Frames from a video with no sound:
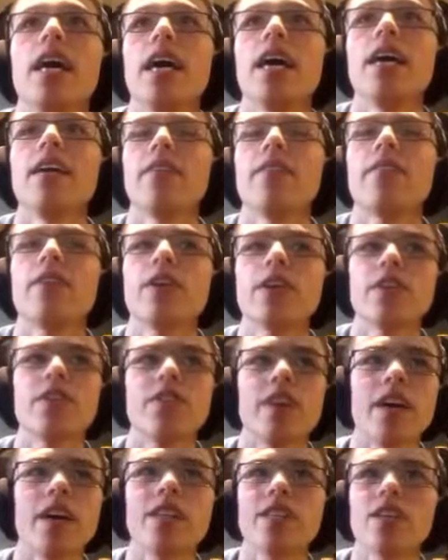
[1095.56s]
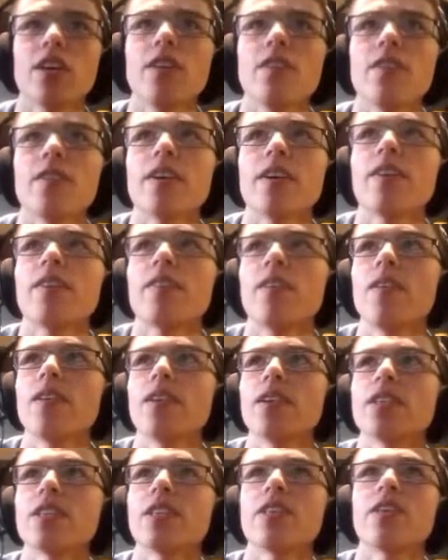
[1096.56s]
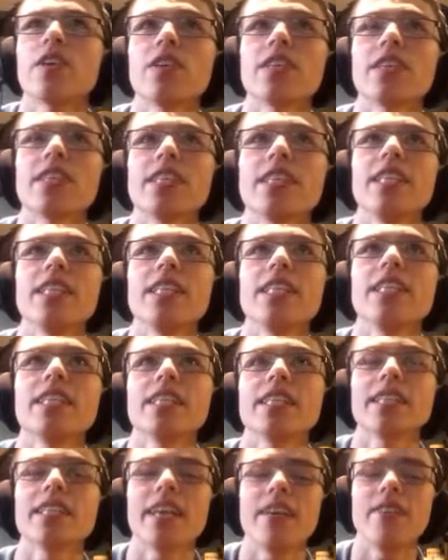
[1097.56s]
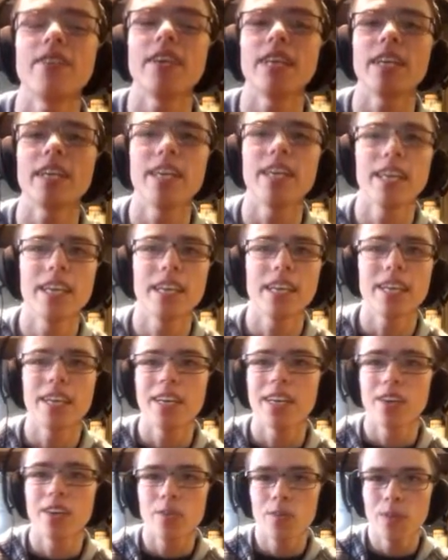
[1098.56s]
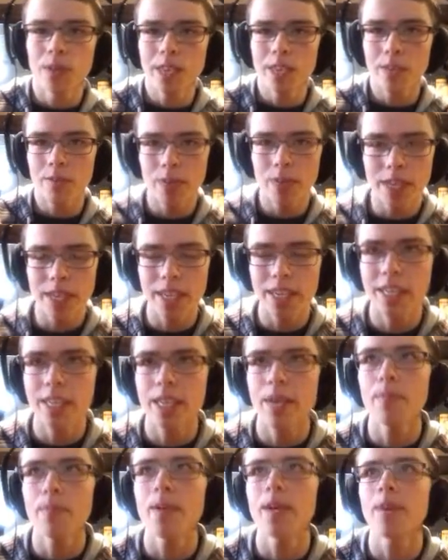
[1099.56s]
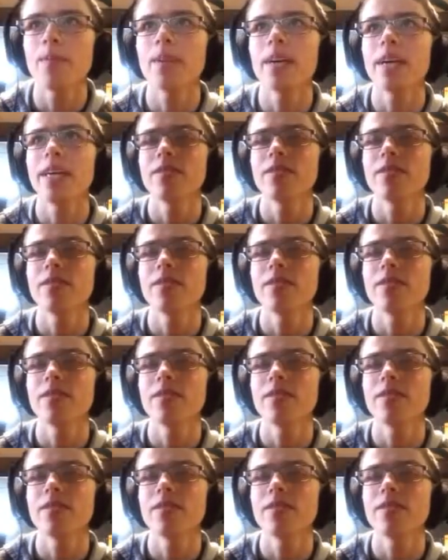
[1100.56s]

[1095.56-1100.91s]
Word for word: And first round is over, of course. 13 and 11. We need to step it up,